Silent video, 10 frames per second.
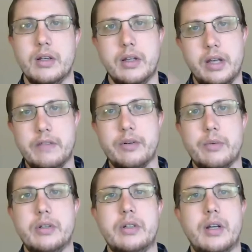Hey
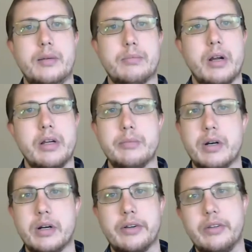everyone, I'm Brian
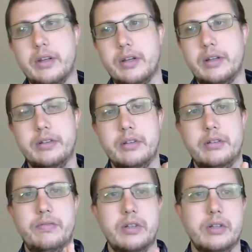Parks, and in
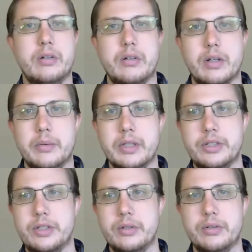this video I want to
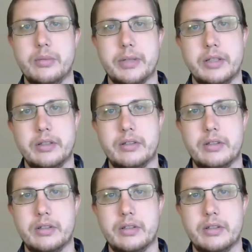show something that's,